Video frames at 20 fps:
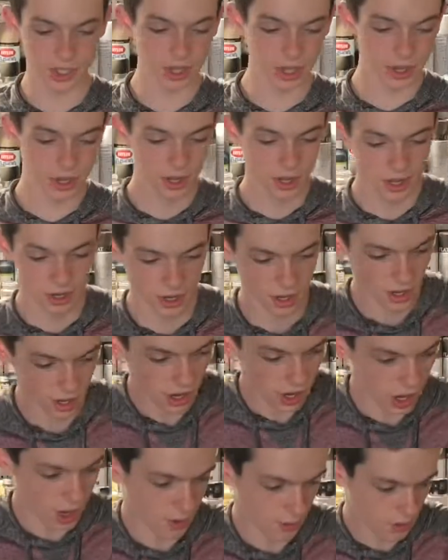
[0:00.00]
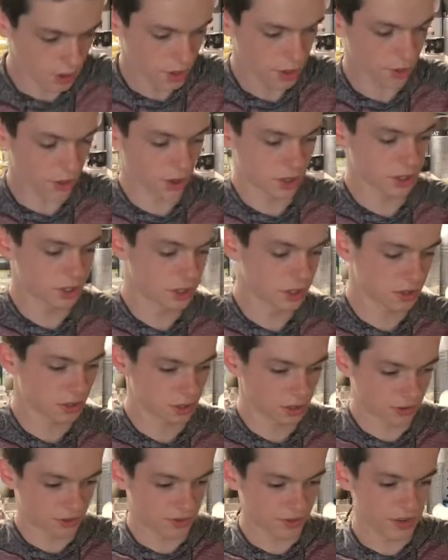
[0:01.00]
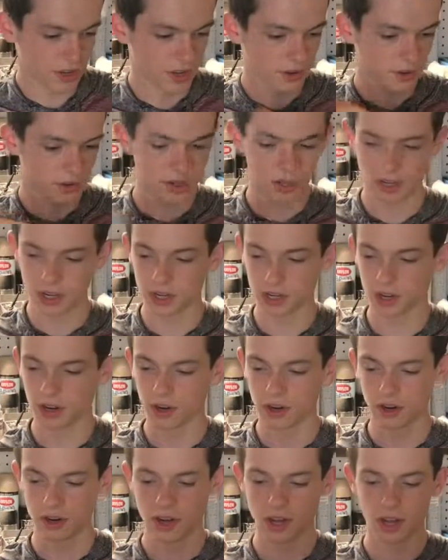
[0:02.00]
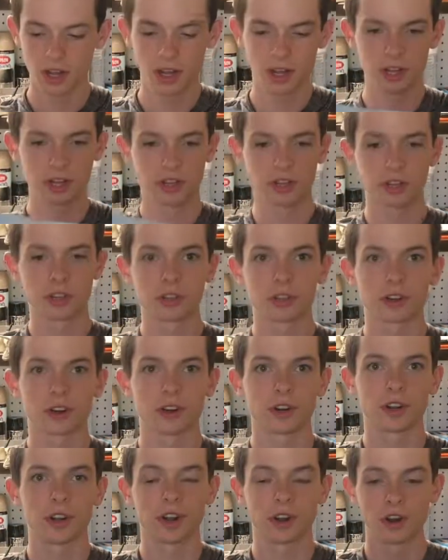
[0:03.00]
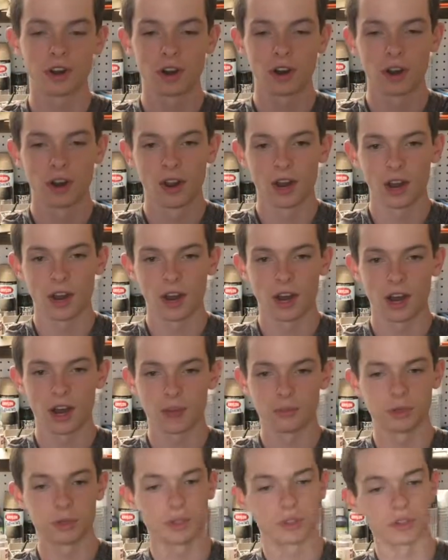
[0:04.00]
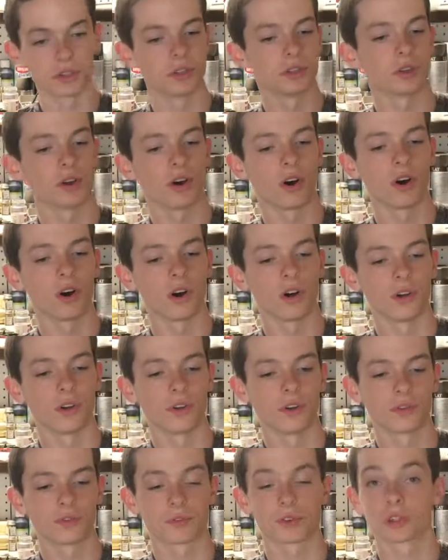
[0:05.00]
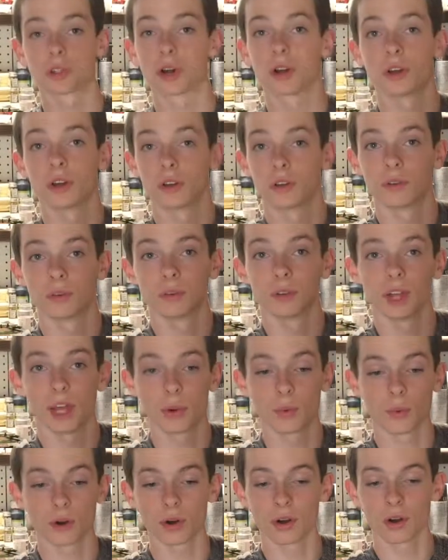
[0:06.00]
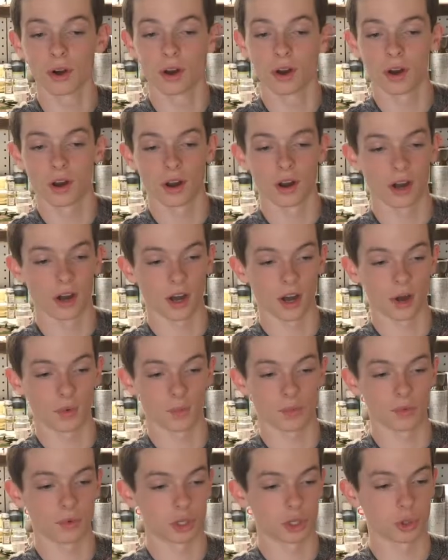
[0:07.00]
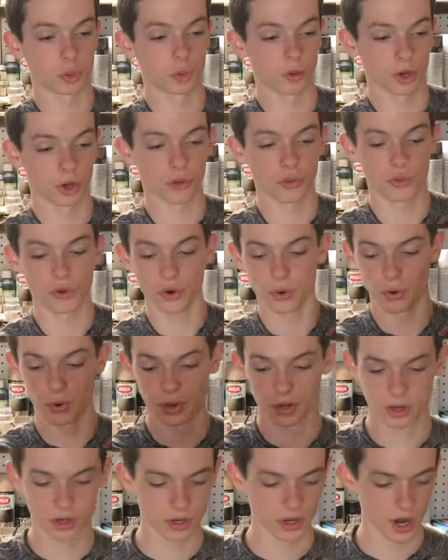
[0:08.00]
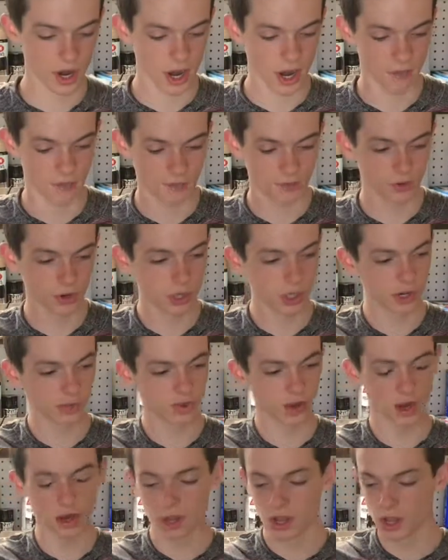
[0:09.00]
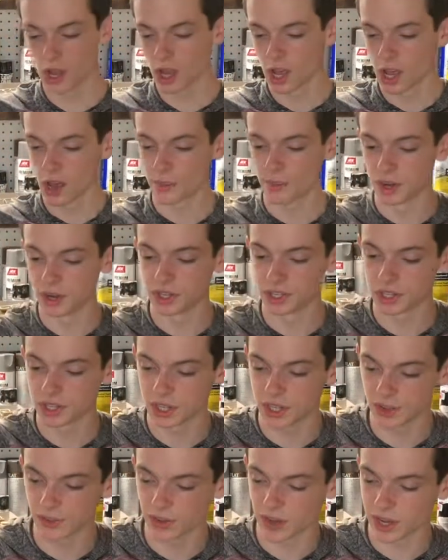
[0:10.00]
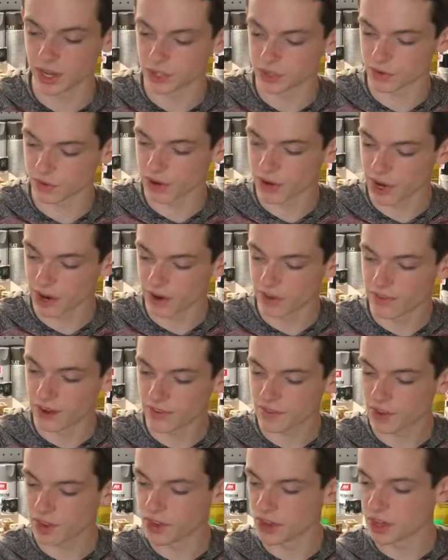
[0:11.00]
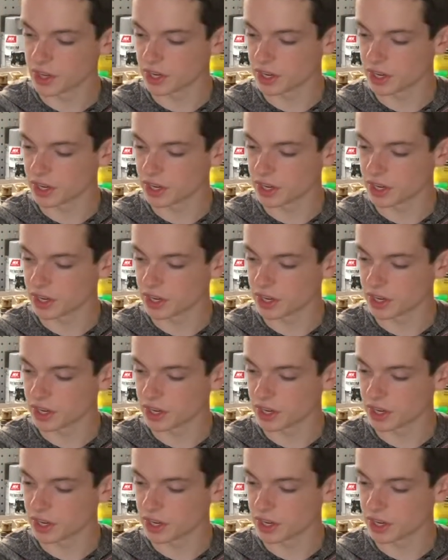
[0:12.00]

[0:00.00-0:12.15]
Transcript: it. The final thing in here is start here. So this is all for starting late war, which we'll go through. First of all, I'm going to give you guys a rundown of everything